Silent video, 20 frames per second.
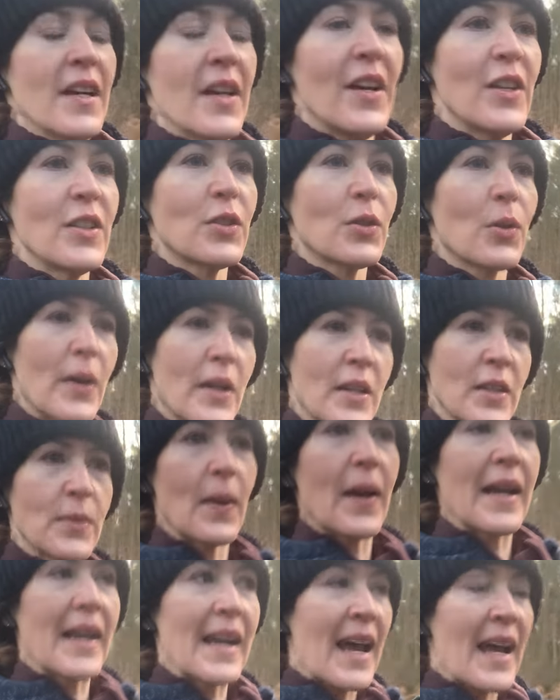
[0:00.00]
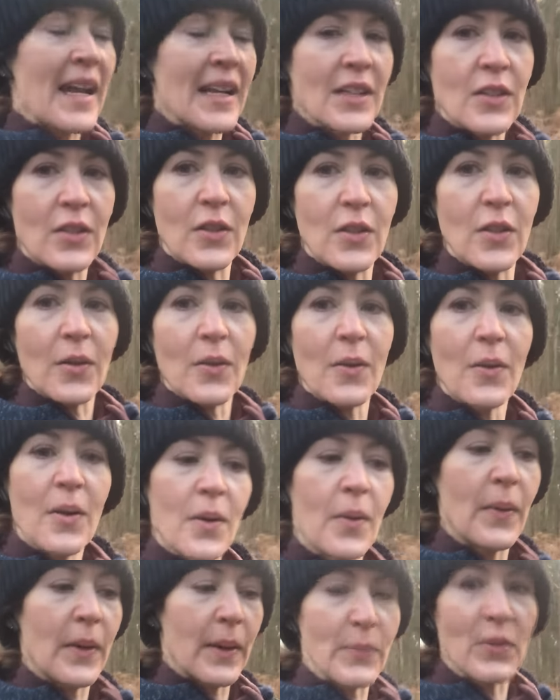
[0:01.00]
as quick as what I can do
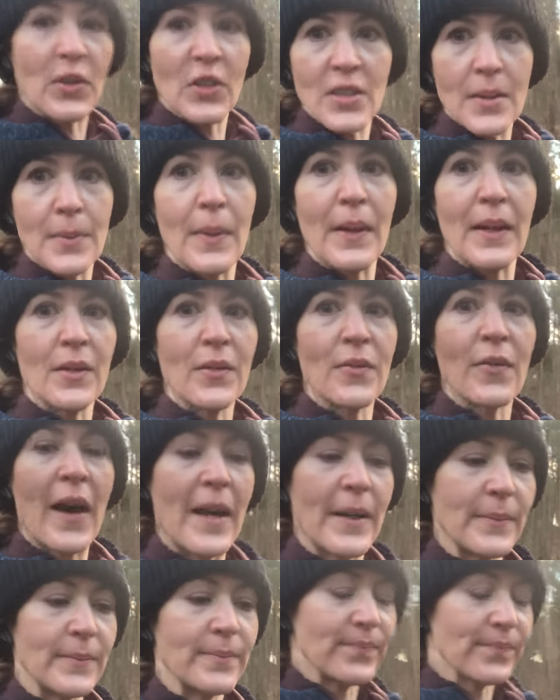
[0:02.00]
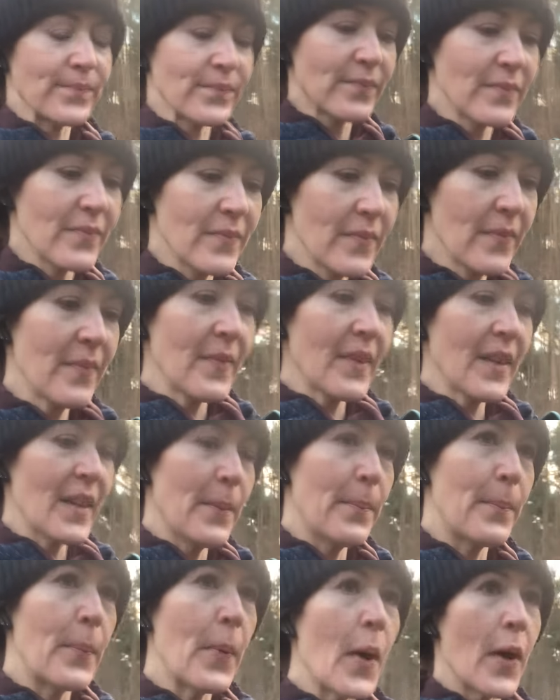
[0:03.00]
when I'm just in my little van.
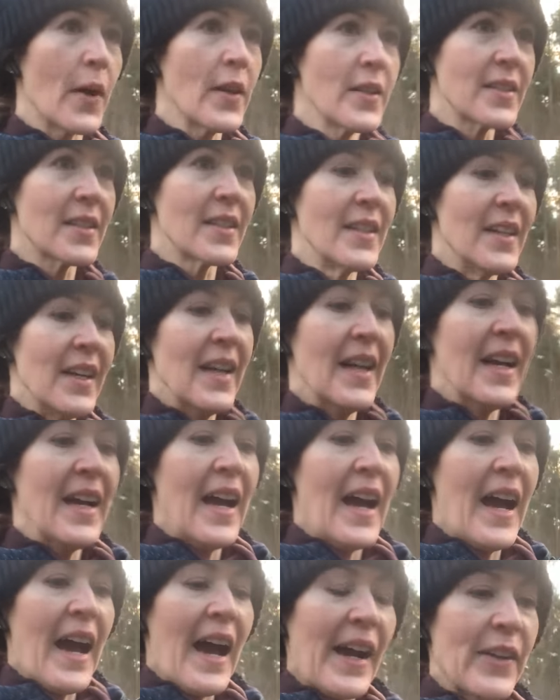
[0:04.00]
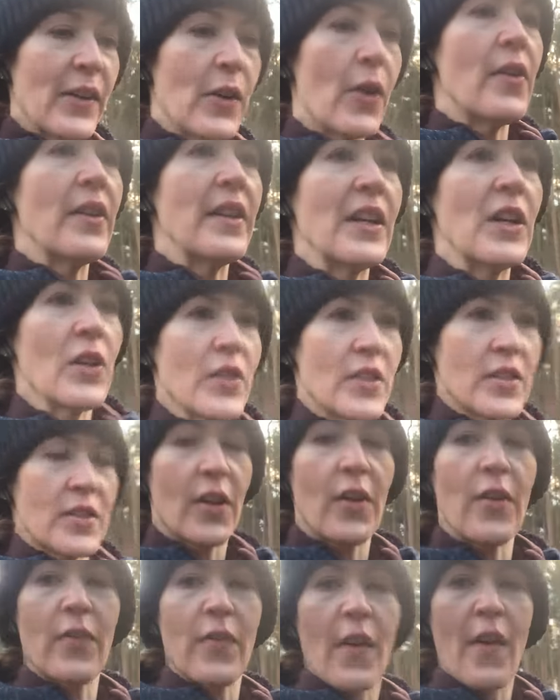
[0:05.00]
But I'd already got
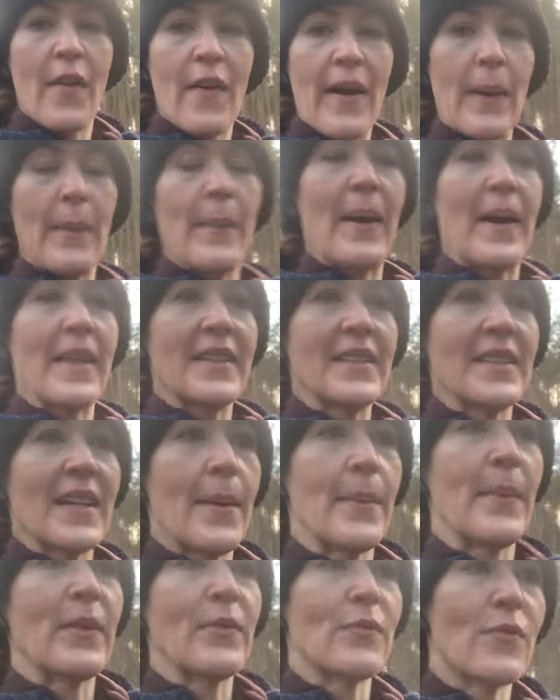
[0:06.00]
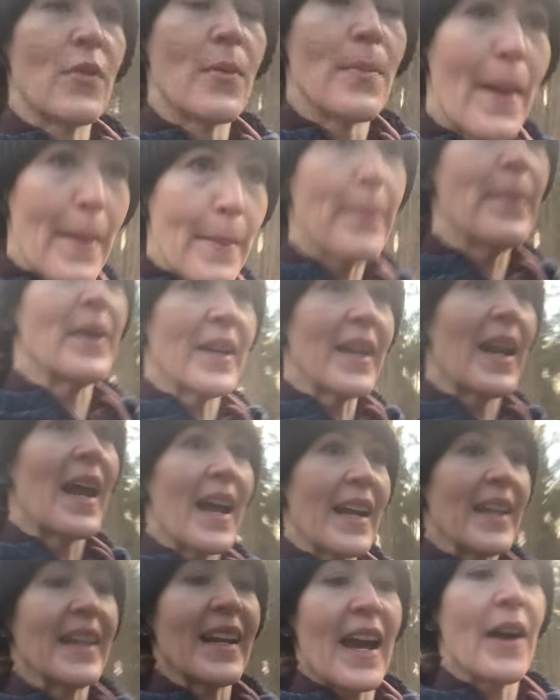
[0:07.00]
so far out by the time I'd remembered I
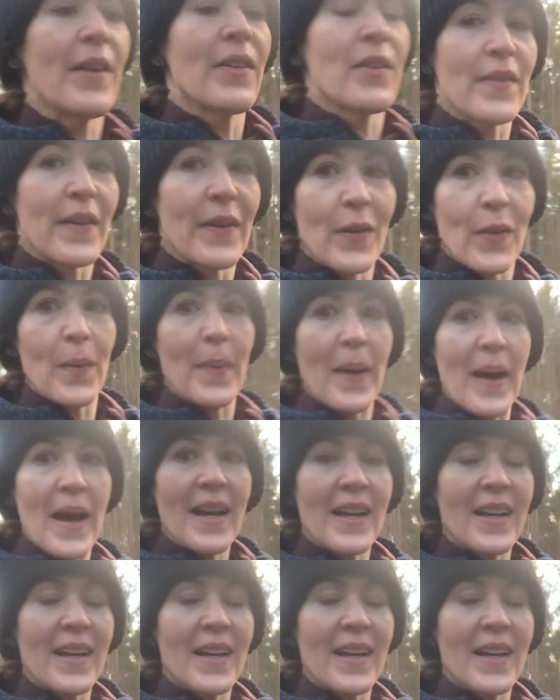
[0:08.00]
had a caravan on the back,